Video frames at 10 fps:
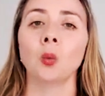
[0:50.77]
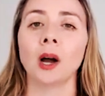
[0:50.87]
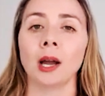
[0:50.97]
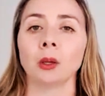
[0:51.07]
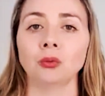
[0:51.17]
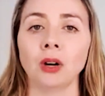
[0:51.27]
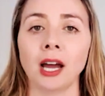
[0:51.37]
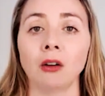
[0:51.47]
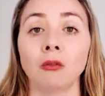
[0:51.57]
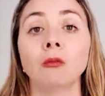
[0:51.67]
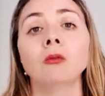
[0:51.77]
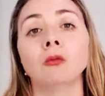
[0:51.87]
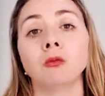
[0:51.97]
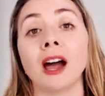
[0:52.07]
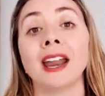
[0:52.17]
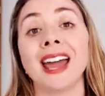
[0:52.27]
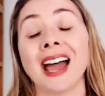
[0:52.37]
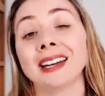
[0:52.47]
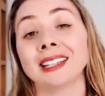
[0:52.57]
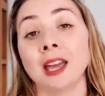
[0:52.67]
why we want to run
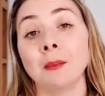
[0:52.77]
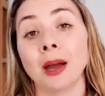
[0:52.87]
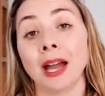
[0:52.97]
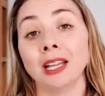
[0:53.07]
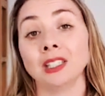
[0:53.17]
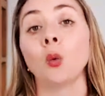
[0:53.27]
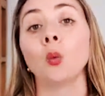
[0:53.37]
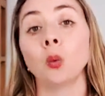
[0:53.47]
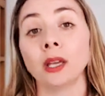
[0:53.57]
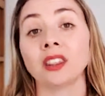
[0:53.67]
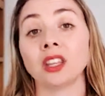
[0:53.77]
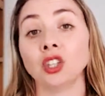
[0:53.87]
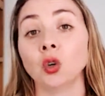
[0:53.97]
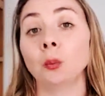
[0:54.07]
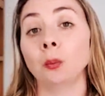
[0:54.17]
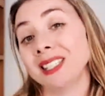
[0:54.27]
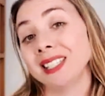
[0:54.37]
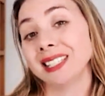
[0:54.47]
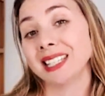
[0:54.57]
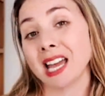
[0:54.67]
ad campaigns with your
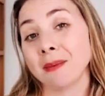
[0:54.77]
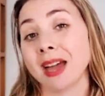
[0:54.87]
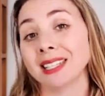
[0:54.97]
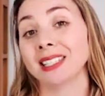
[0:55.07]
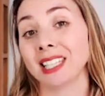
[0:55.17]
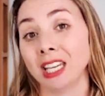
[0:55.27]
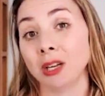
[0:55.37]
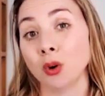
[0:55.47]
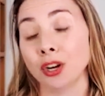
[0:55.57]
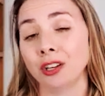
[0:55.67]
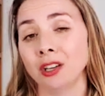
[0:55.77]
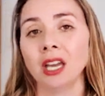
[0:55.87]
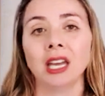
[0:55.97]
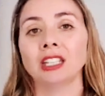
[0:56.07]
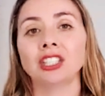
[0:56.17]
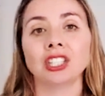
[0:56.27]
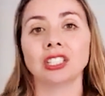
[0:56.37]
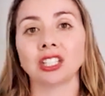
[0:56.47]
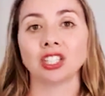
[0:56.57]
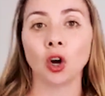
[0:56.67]
business name as the keyword. It's just
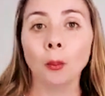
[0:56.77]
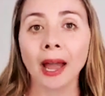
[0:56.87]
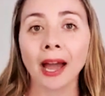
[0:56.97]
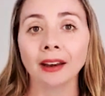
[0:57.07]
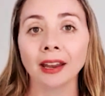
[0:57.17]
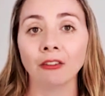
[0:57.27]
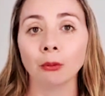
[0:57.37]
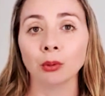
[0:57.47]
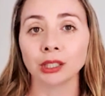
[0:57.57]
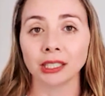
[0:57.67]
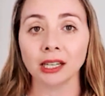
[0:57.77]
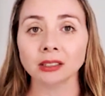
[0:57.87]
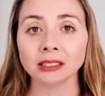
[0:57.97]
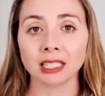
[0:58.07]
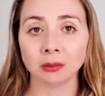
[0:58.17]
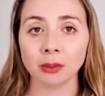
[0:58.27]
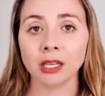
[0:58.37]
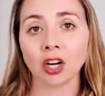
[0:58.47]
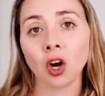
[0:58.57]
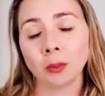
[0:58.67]
to stomp out everybody else as
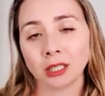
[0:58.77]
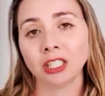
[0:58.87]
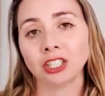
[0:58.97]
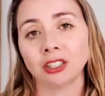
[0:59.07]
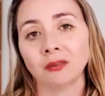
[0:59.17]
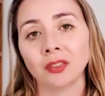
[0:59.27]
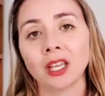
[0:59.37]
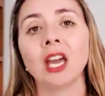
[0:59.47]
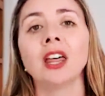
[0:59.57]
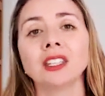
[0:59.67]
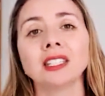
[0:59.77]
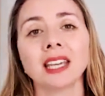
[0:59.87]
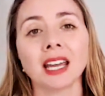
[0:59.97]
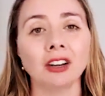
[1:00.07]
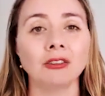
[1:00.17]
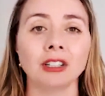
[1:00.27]
being competition. The second